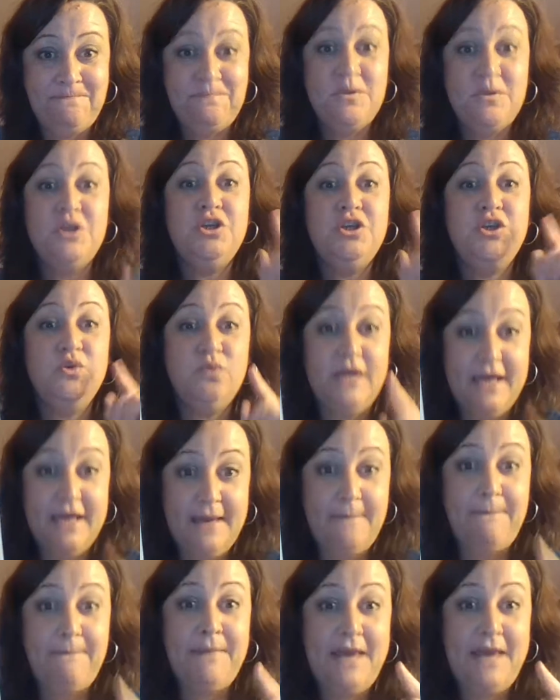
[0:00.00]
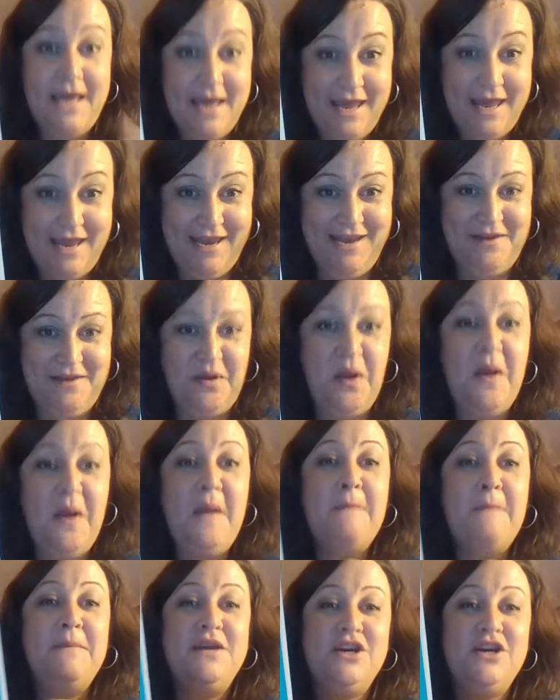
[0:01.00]
You get paid
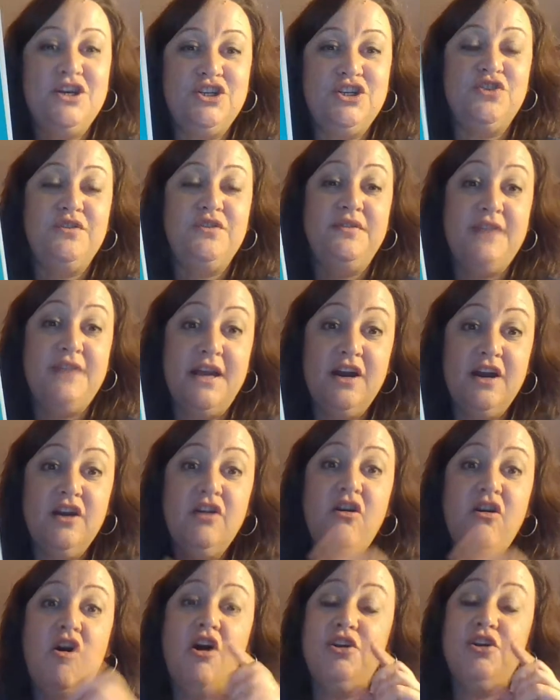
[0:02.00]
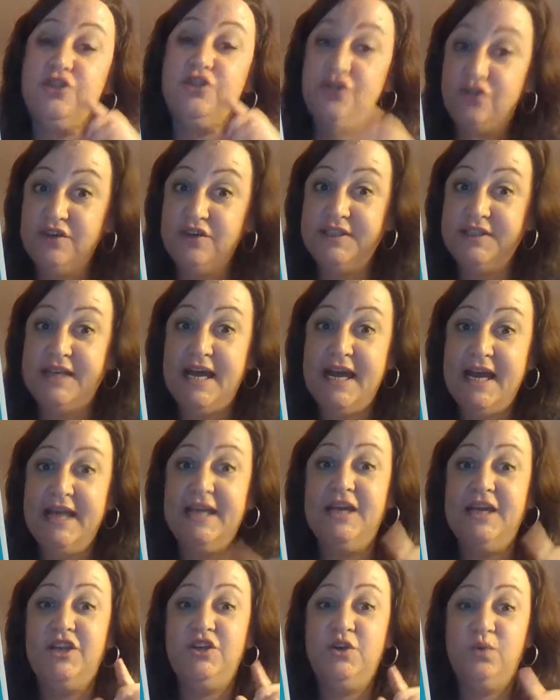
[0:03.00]
because you're there on your day
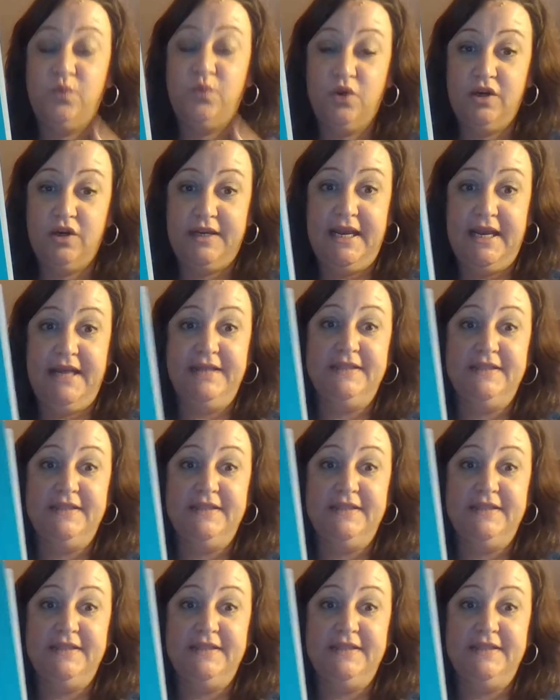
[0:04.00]
and you're working.